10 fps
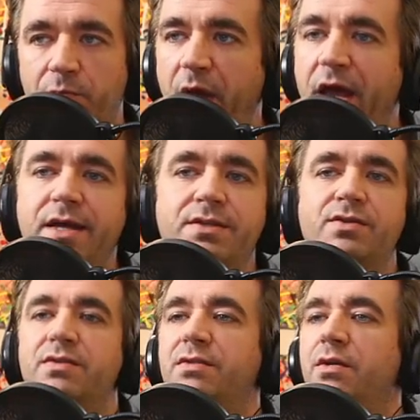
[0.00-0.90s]

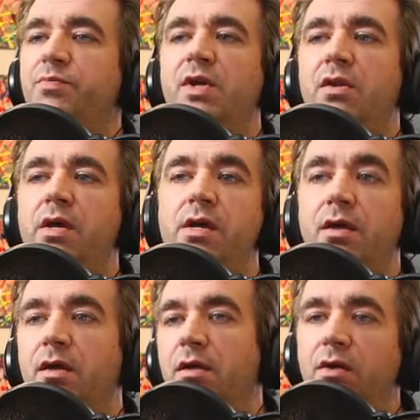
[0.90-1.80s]
past something
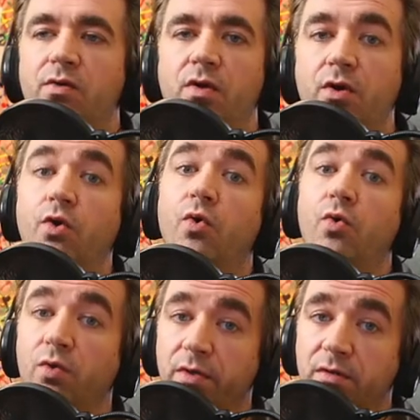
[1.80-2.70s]
like, you know,
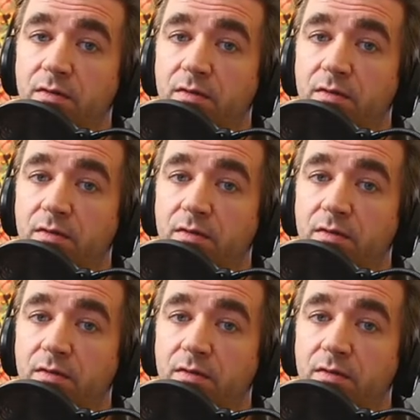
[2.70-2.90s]
gold